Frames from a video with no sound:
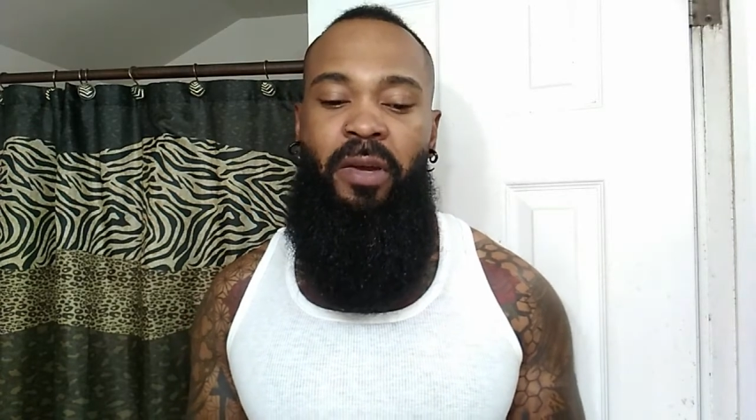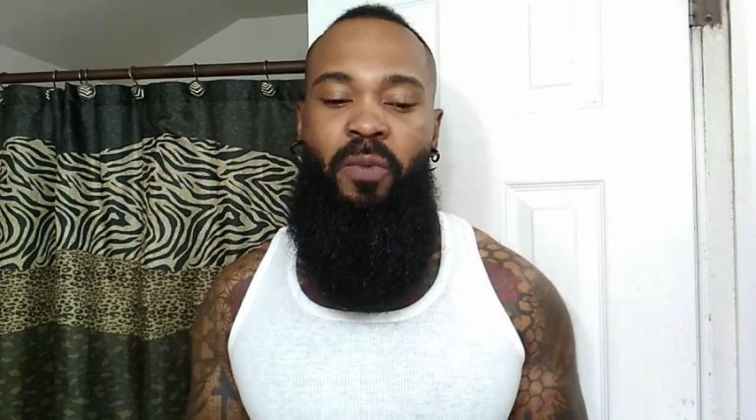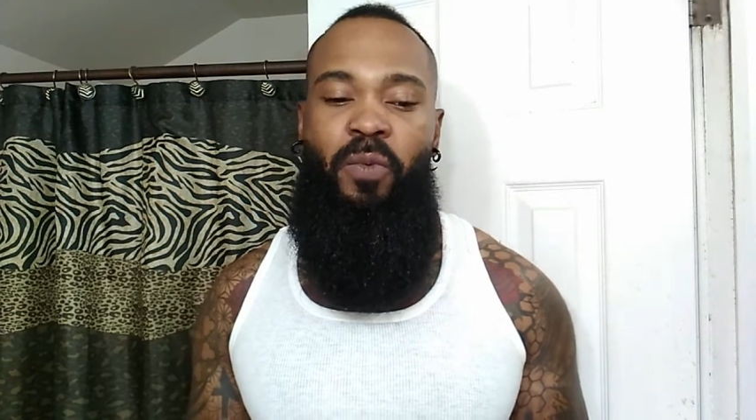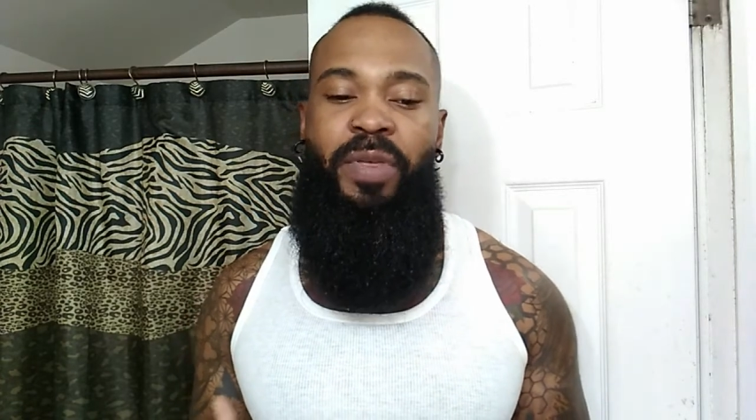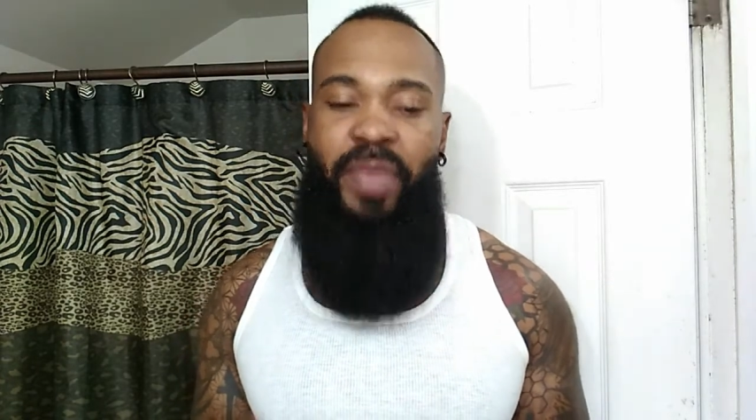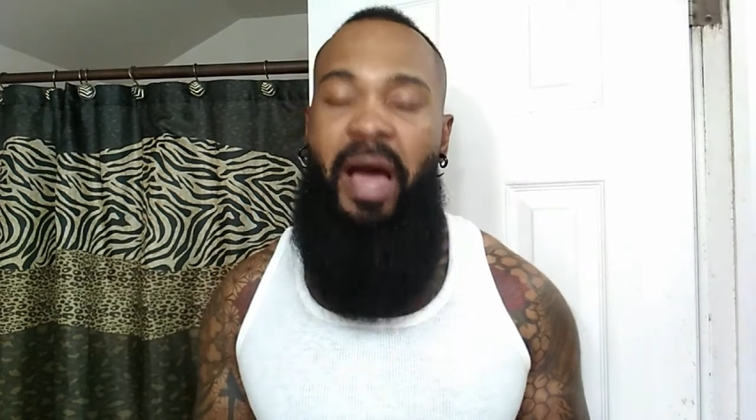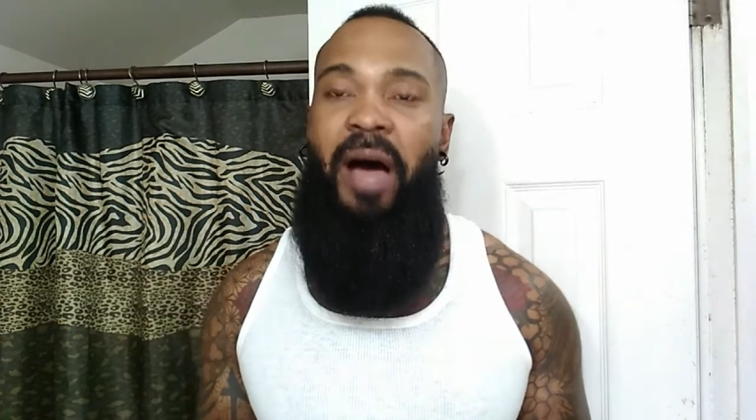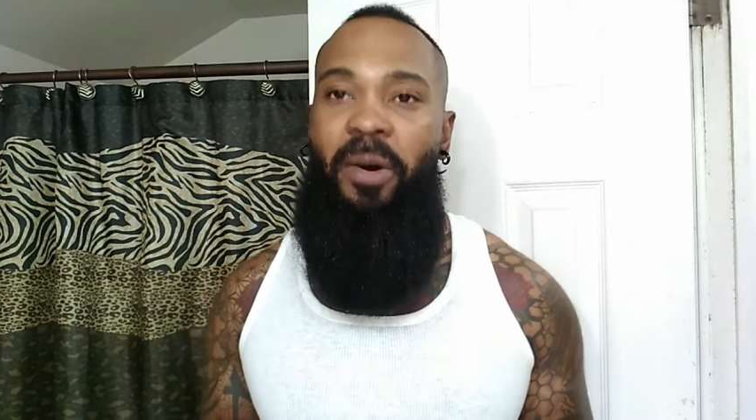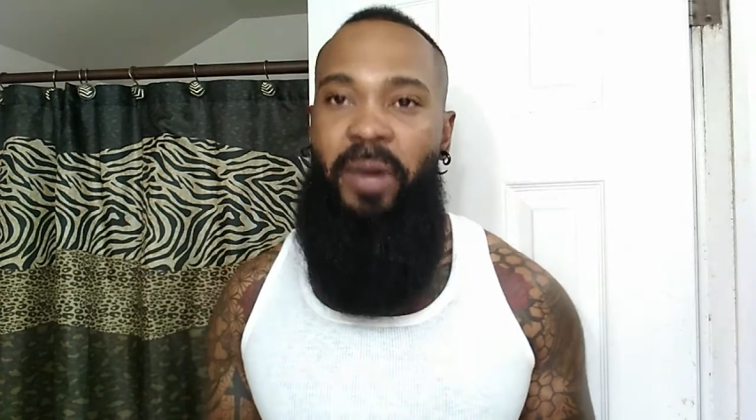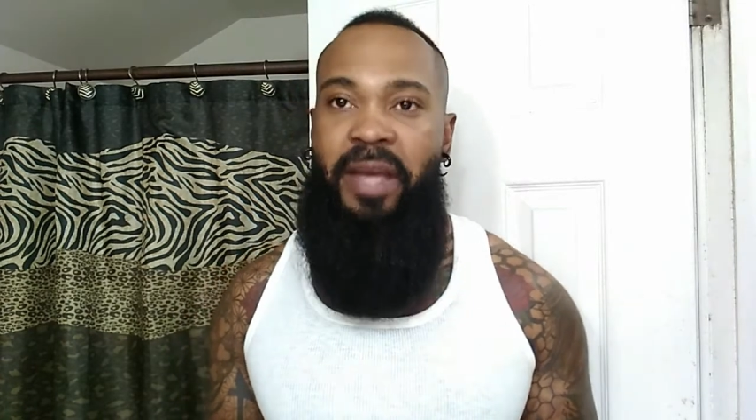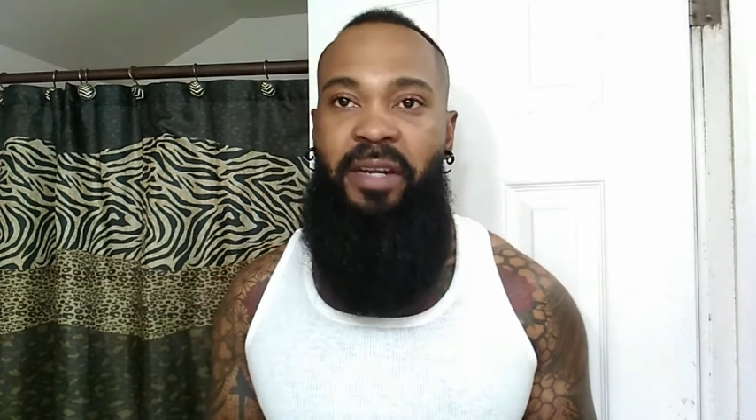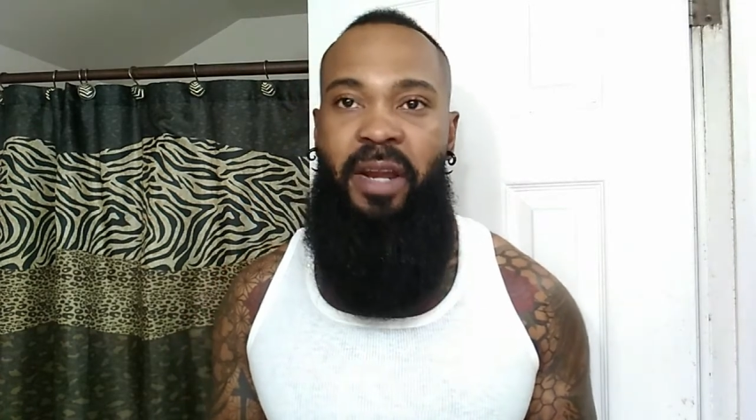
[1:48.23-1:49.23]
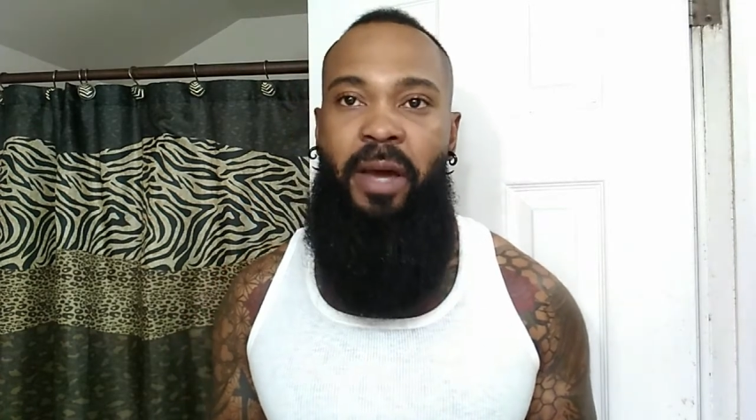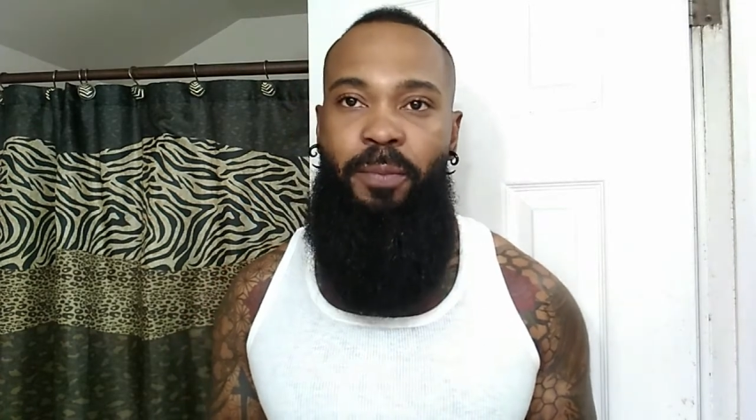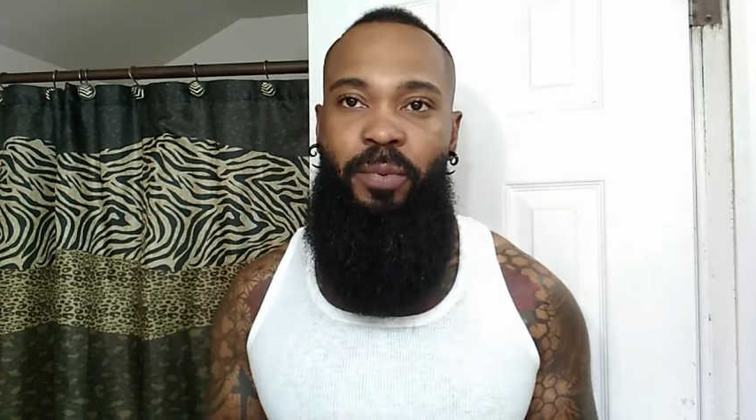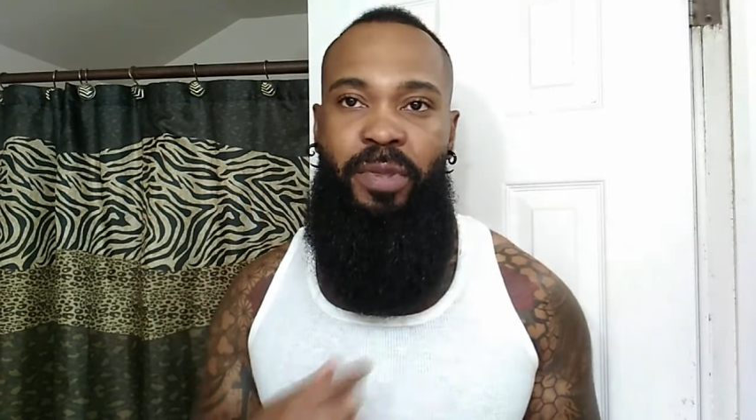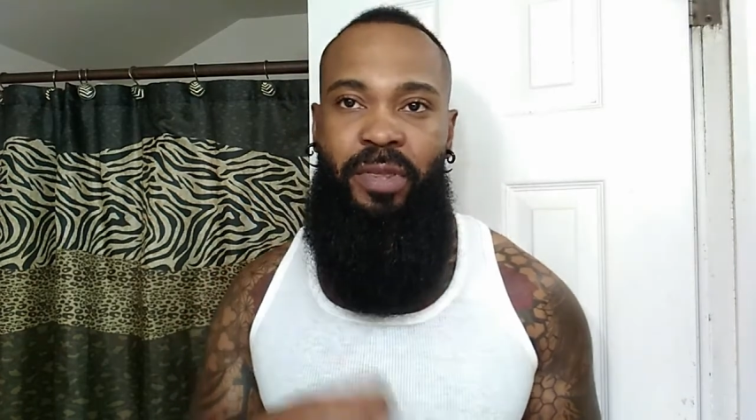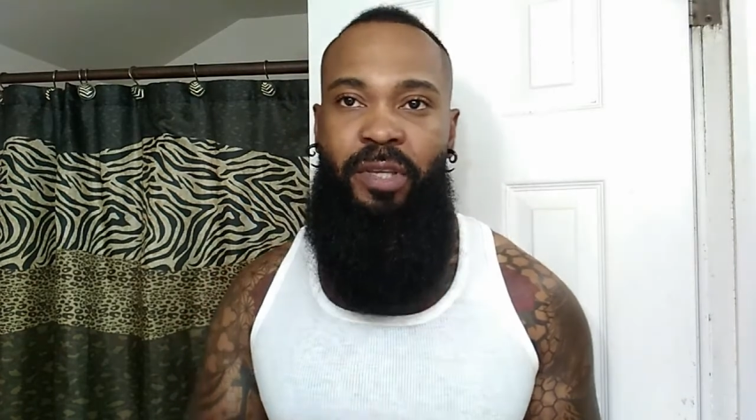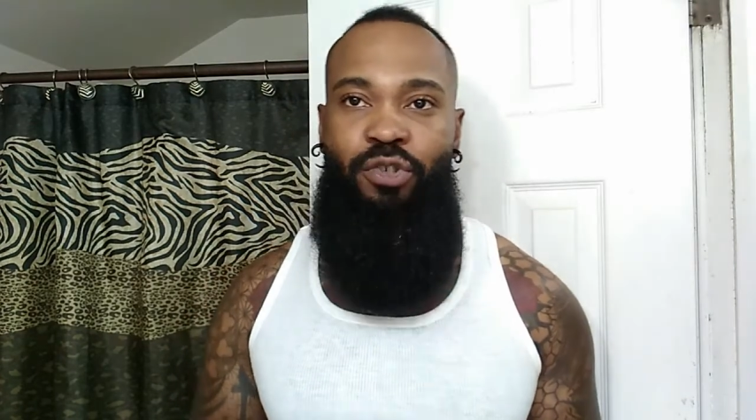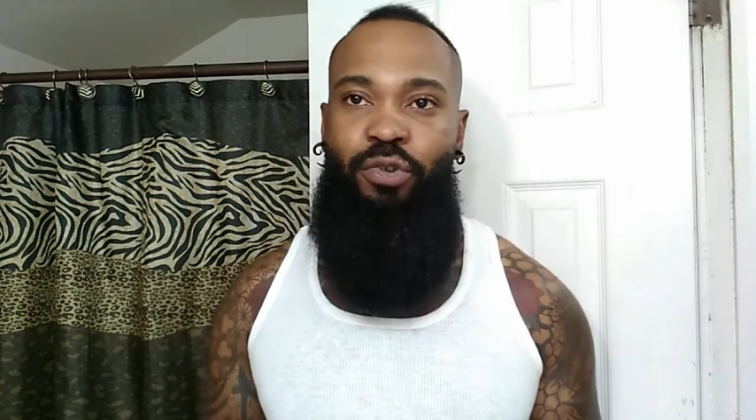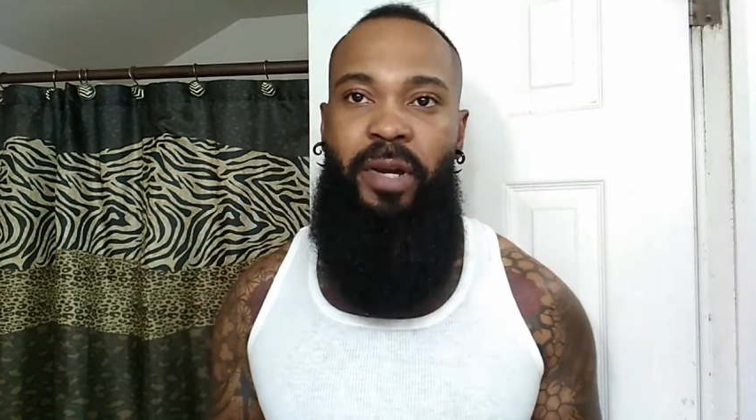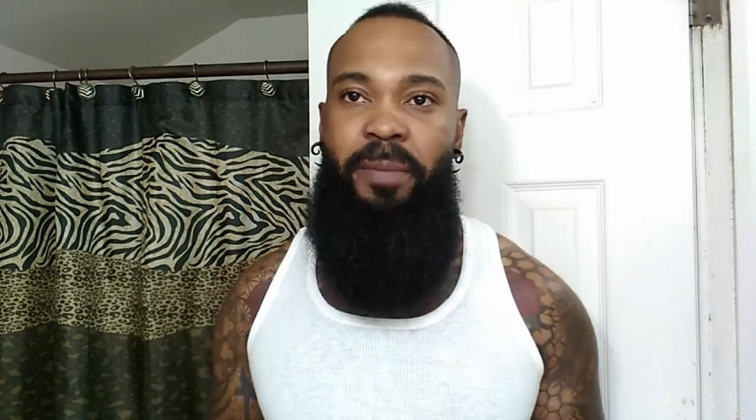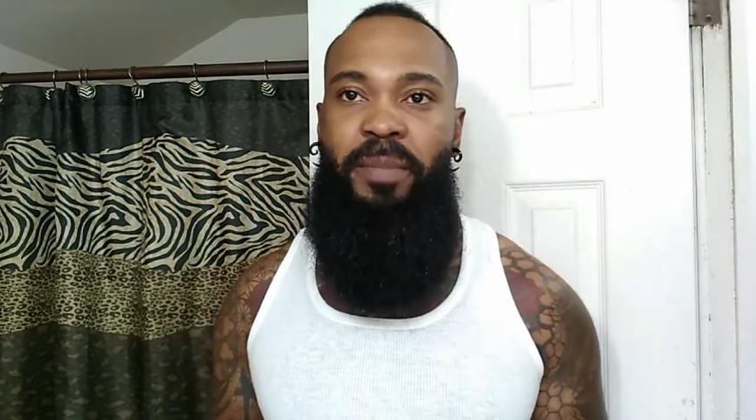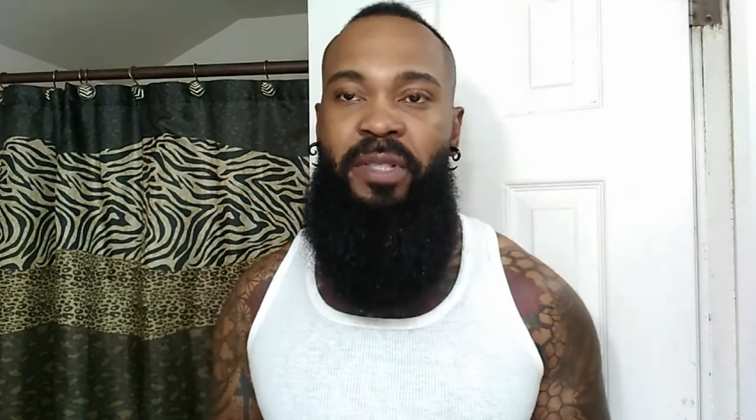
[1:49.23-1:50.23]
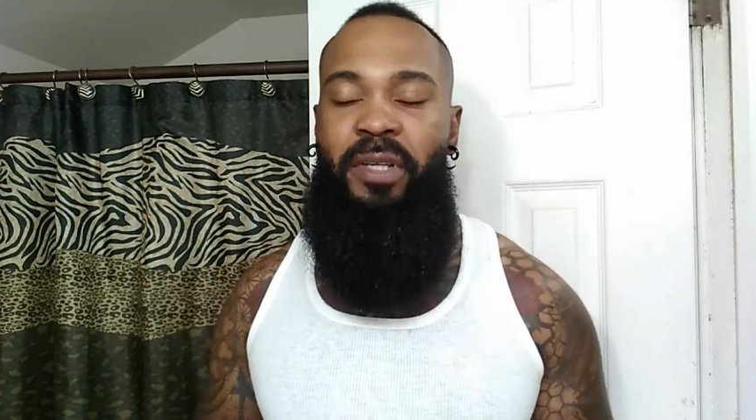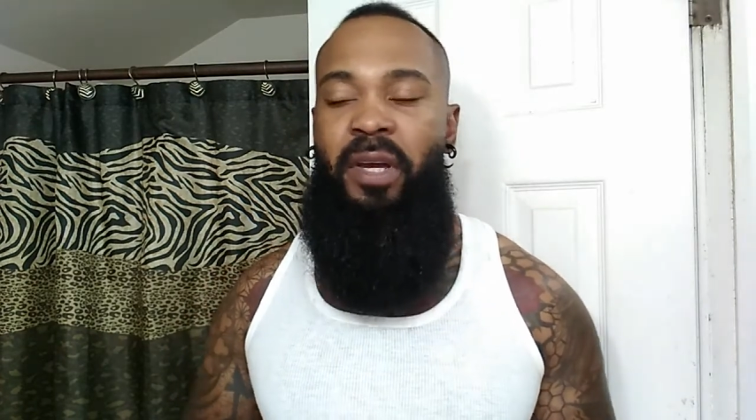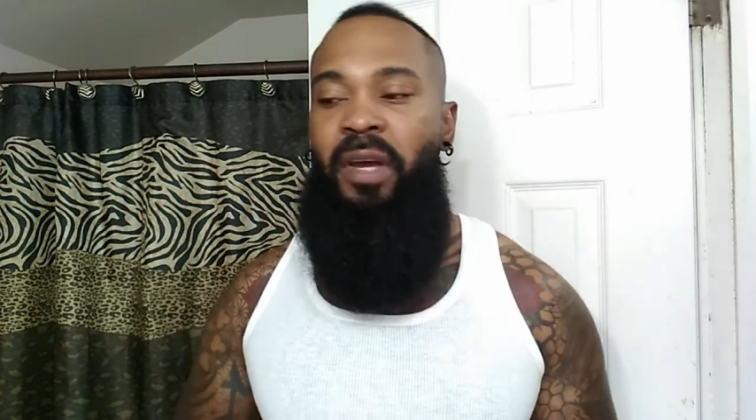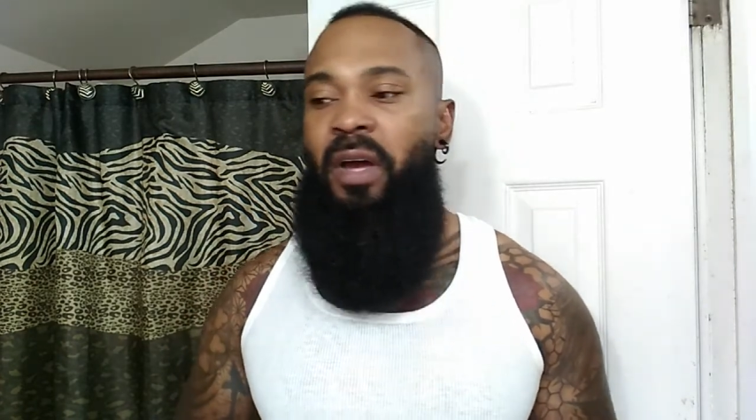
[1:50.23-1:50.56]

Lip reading: without ending up with the drips.